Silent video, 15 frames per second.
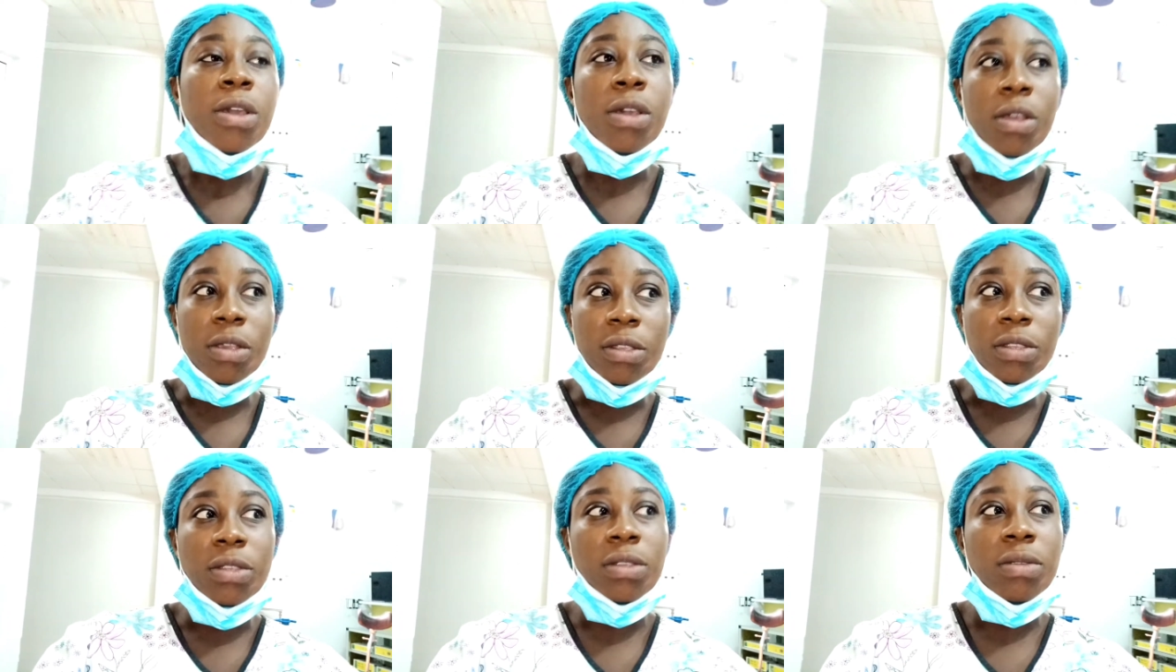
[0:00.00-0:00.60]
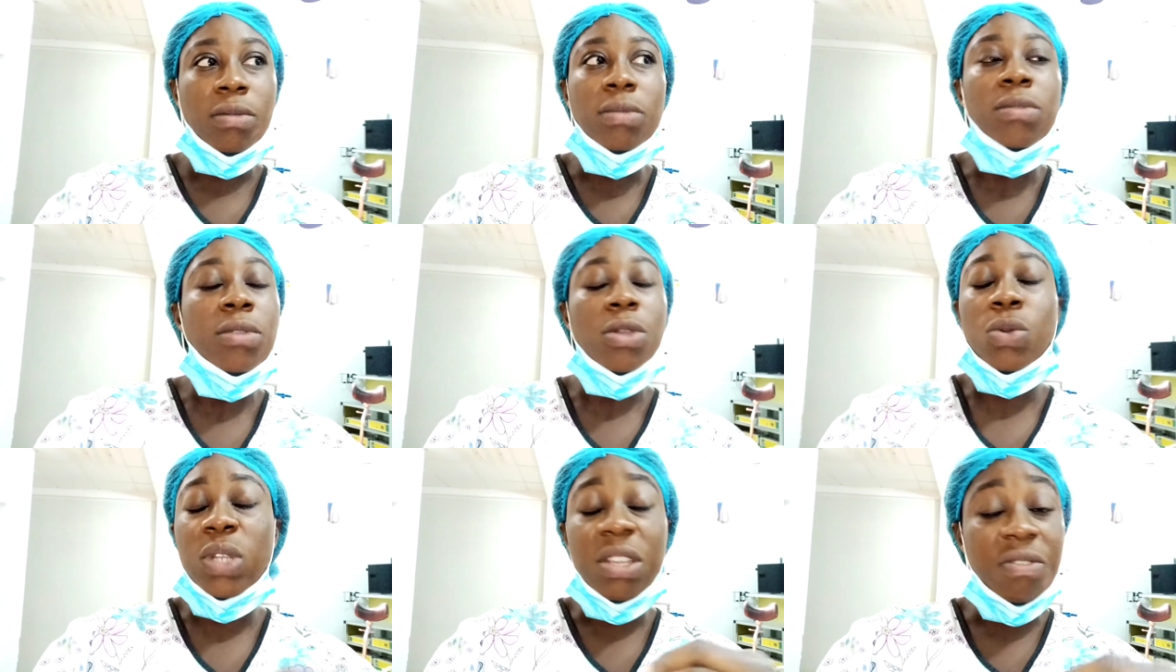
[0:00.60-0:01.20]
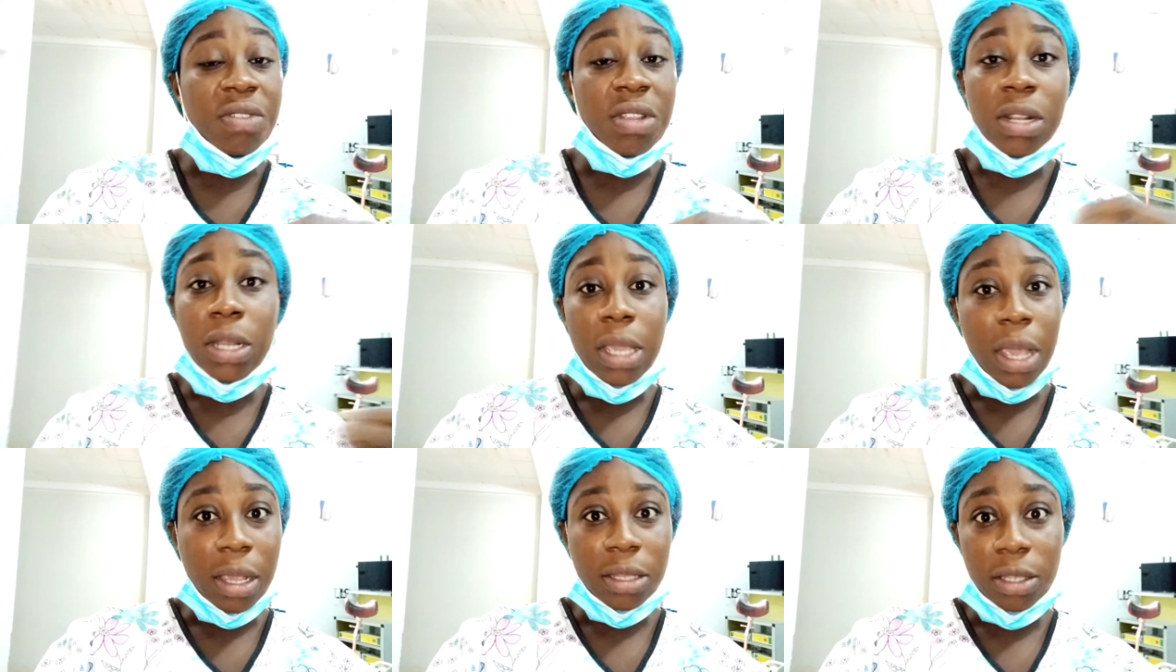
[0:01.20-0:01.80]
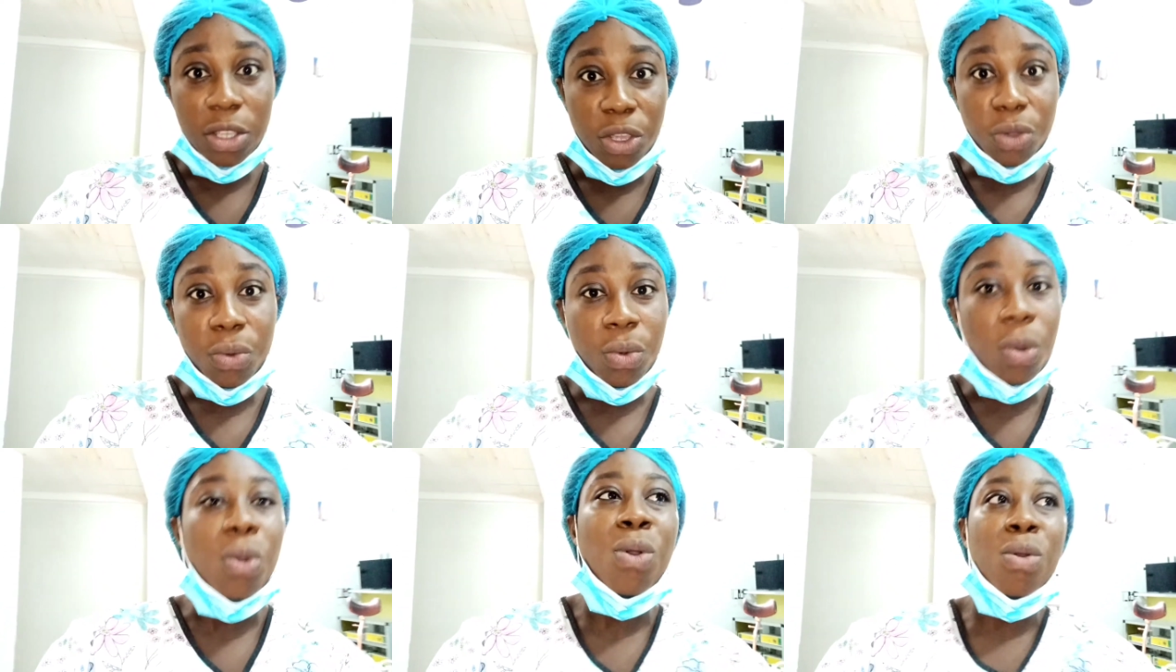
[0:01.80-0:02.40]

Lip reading: because they will definitely ask you,